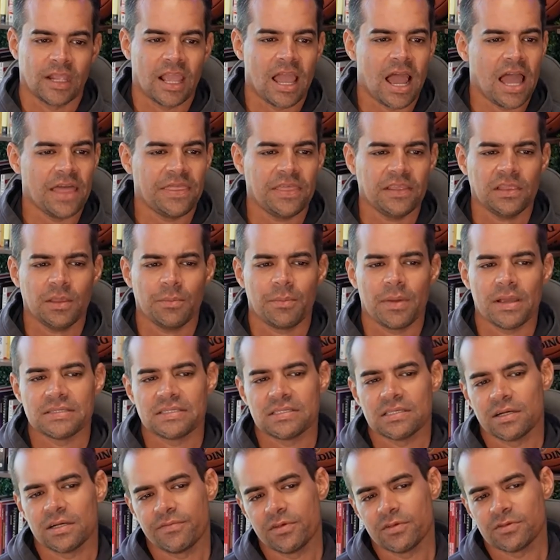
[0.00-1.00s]
I think the best
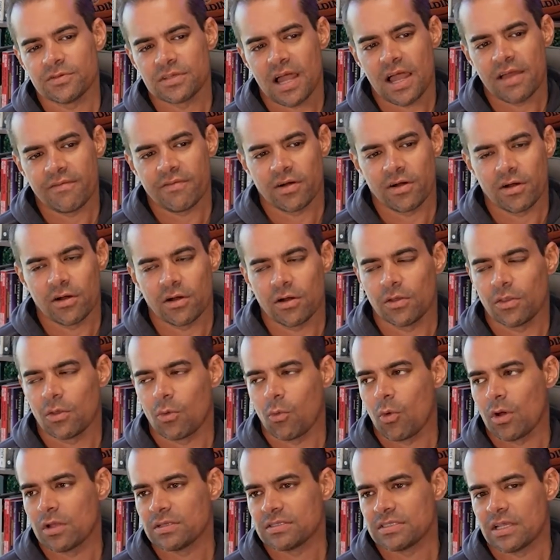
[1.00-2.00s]
interviews I've heard are the
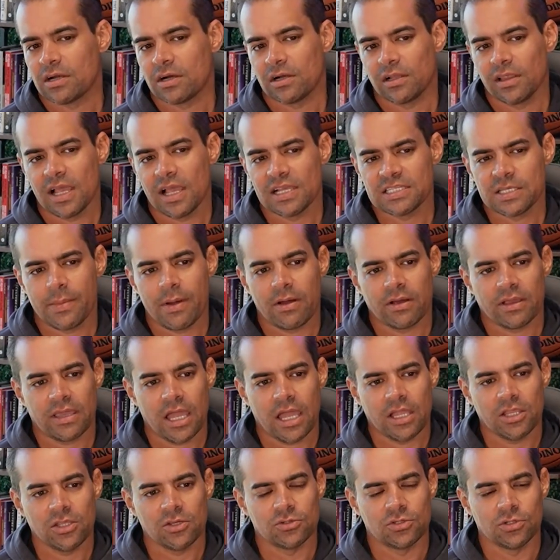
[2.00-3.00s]
ones that are less about
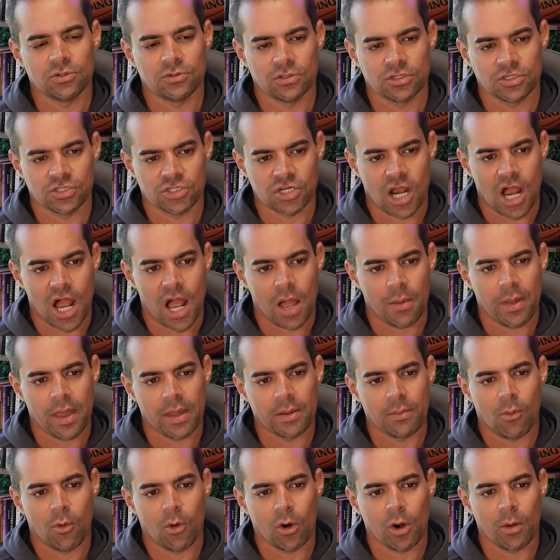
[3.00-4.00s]
can you do the job
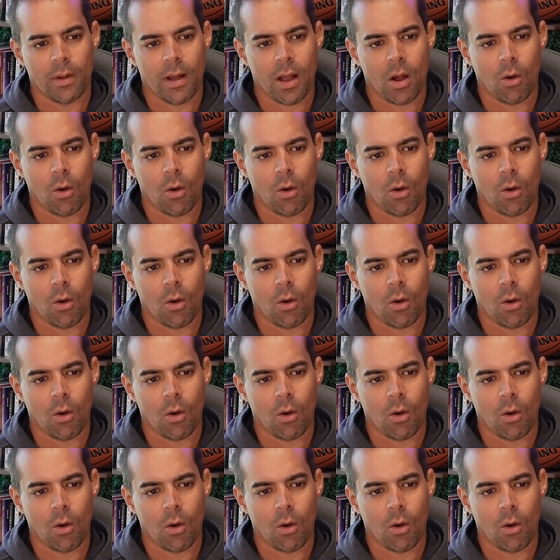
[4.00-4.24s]
and more about